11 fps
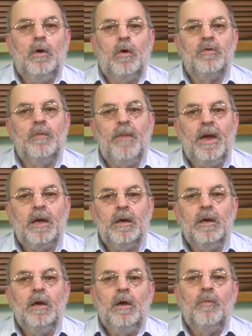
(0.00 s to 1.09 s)
On the Mac
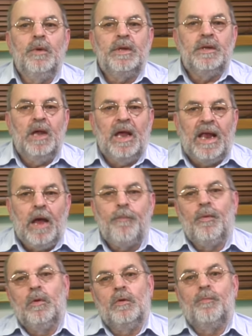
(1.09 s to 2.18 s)
with
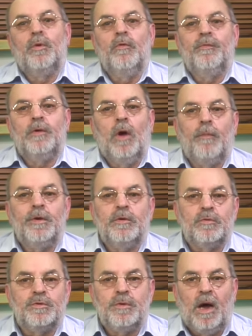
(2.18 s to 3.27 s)
Apple approved
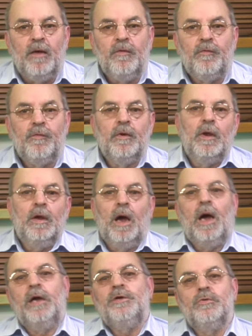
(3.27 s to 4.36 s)
optical drive,
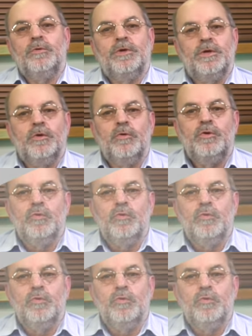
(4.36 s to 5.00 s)
iTunes is good